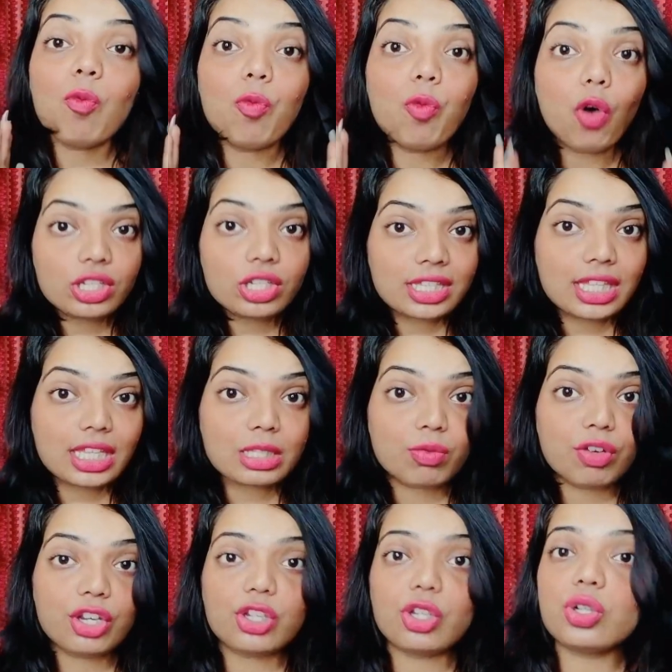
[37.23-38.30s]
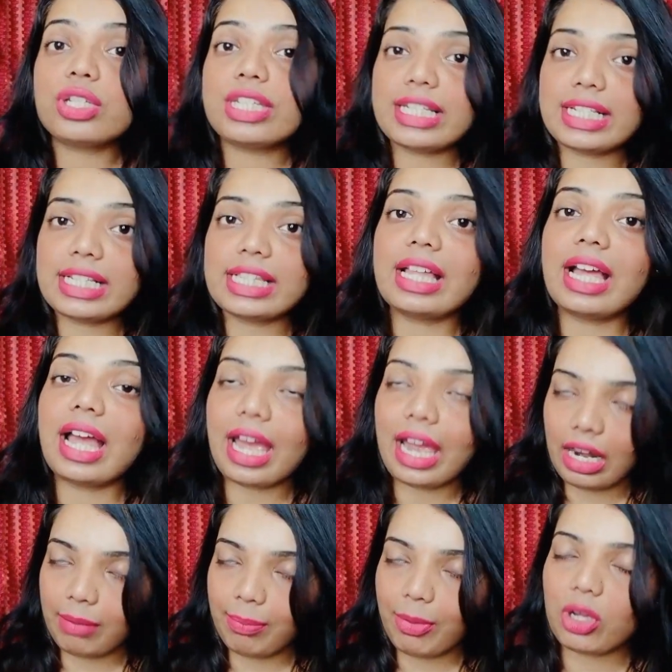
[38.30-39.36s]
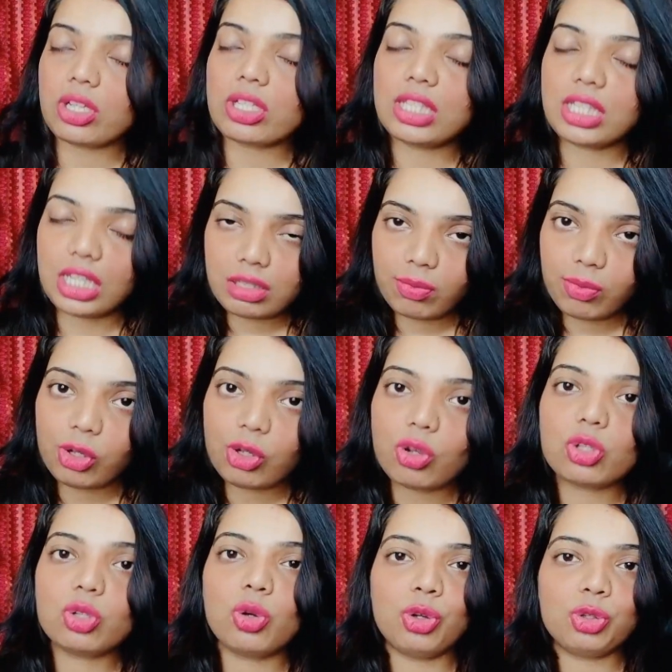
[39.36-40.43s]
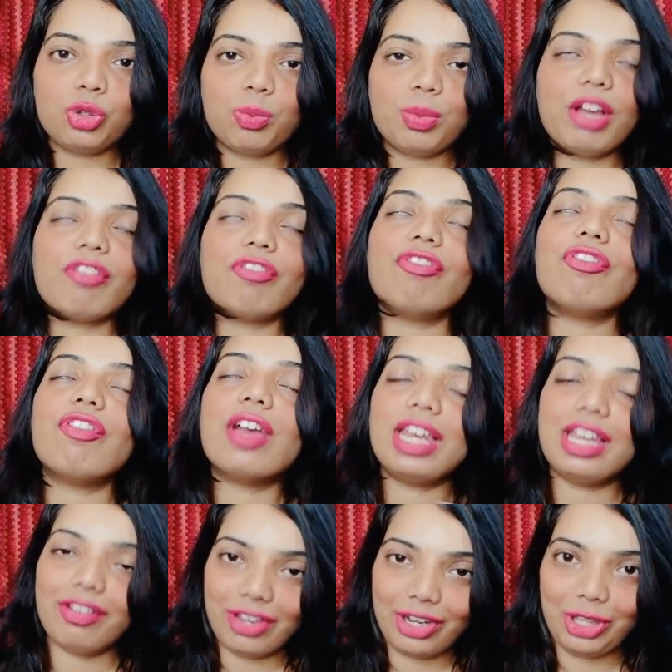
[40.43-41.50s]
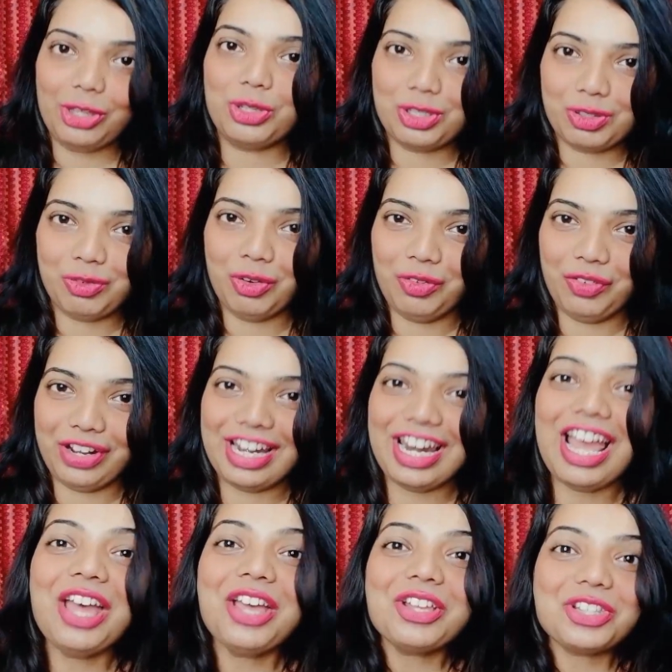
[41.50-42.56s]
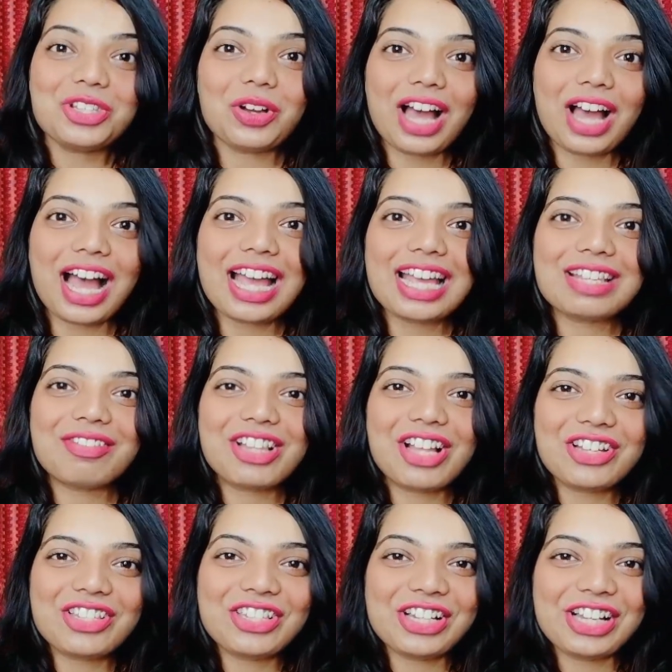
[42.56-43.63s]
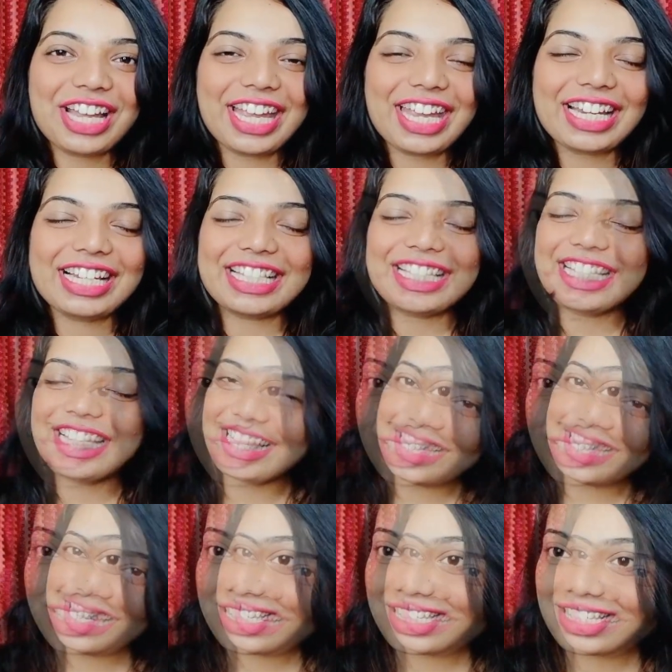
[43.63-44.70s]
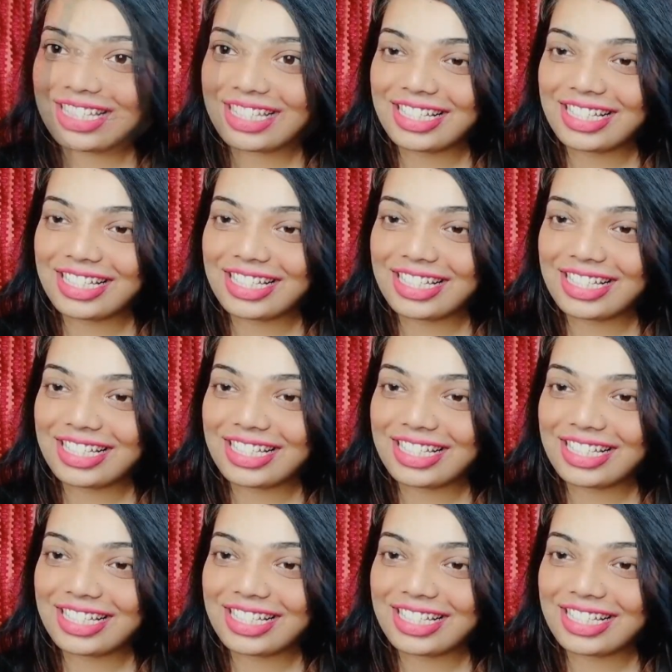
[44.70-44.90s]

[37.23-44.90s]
Watch this video till the end because this video is going to be a very useful one. So guys, without delaying, let's get started.